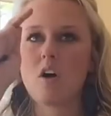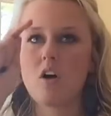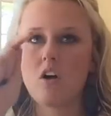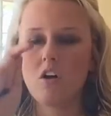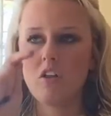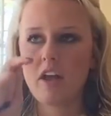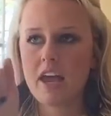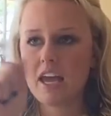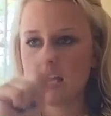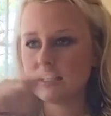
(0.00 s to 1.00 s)
all the
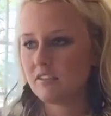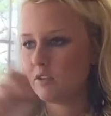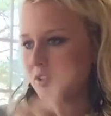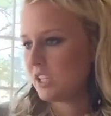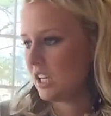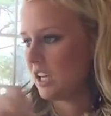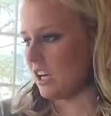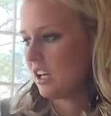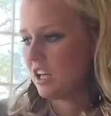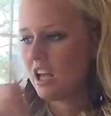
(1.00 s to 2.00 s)
A's, have you sent
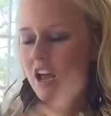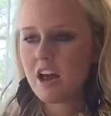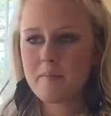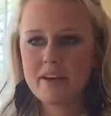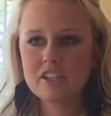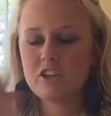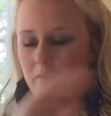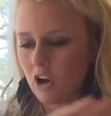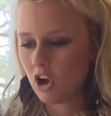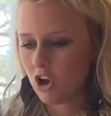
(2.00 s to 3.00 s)
a message to
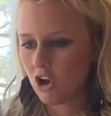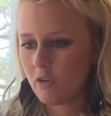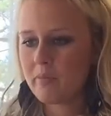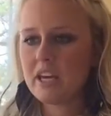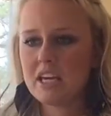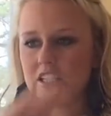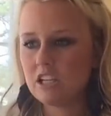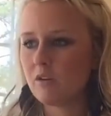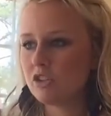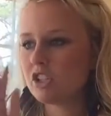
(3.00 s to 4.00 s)
them all the B's,
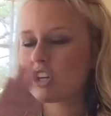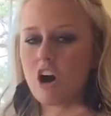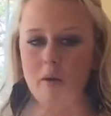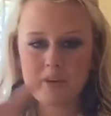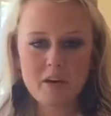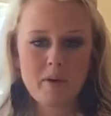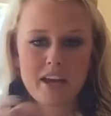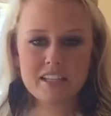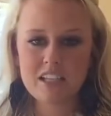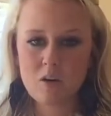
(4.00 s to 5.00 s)
and just copying,
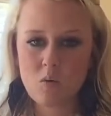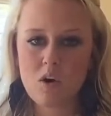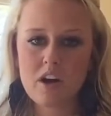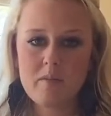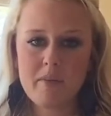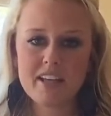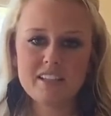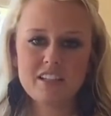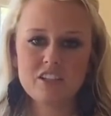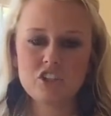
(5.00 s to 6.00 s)
pasting one
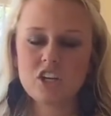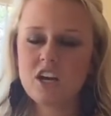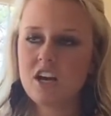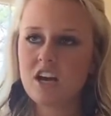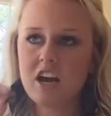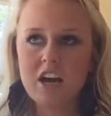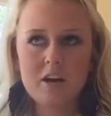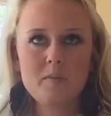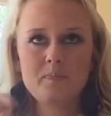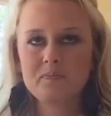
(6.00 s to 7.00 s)
message
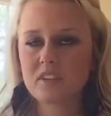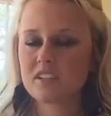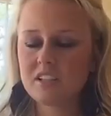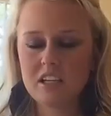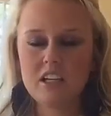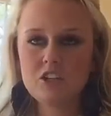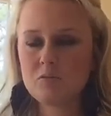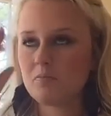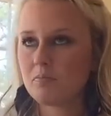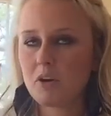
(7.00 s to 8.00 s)
to
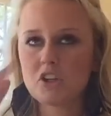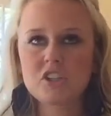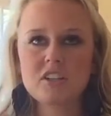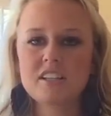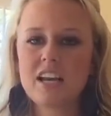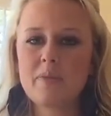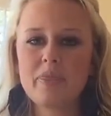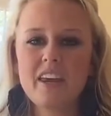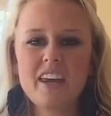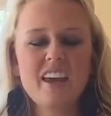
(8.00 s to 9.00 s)
each person the same
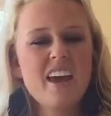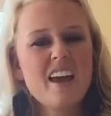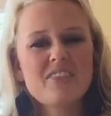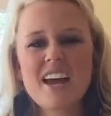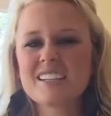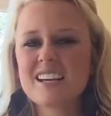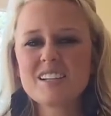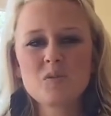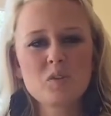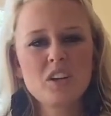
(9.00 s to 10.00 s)
thing, that
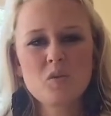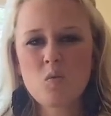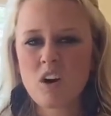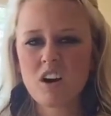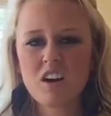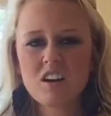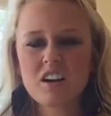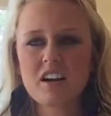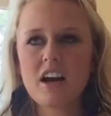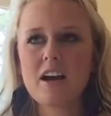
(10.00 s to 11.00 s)
doesn't really work.
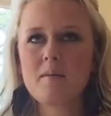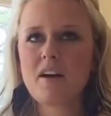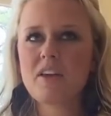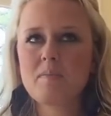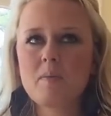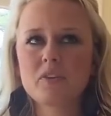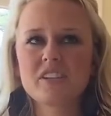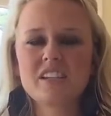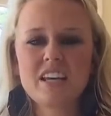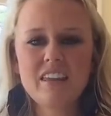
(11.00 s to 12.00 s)
I think people
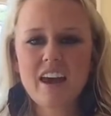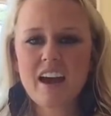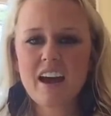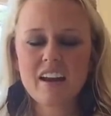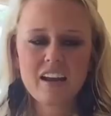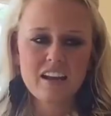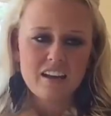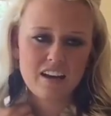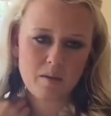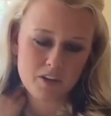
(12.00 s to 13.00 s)
see that,
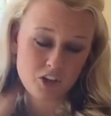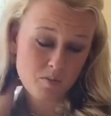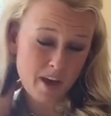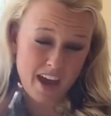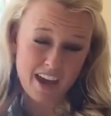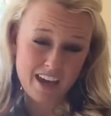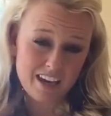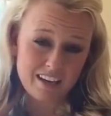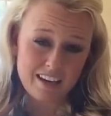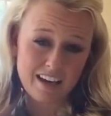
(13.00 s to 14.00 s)
and I mean, you
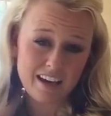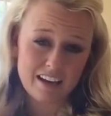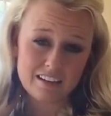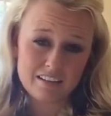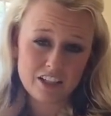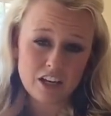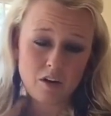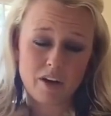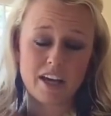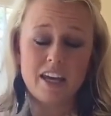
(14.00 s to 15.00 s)
may get
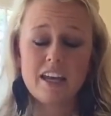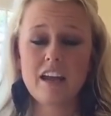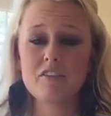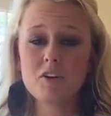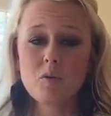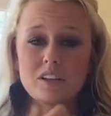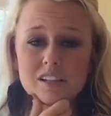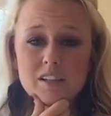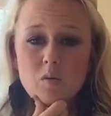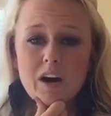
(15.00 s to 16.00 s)
a hit every
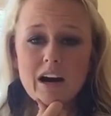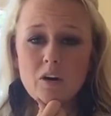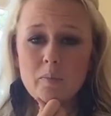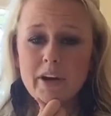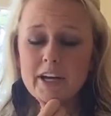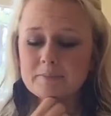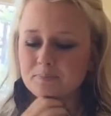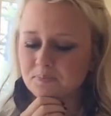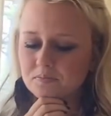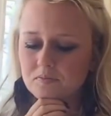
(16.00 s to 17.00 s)
once in a while, but
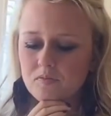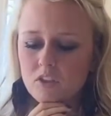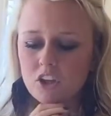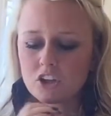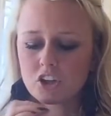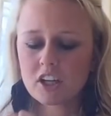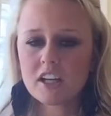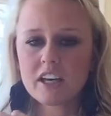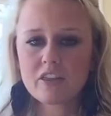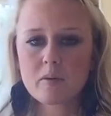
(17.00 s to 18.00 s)
you're going to
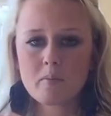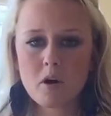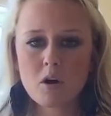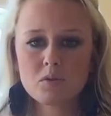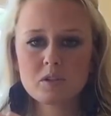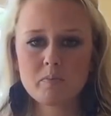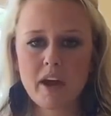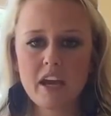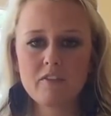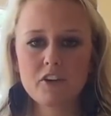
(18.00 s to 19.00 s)
get the most
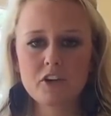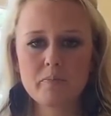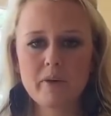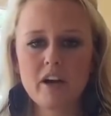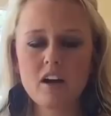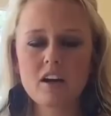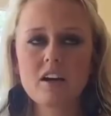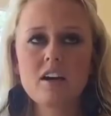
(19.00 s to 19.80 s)
bang for your buck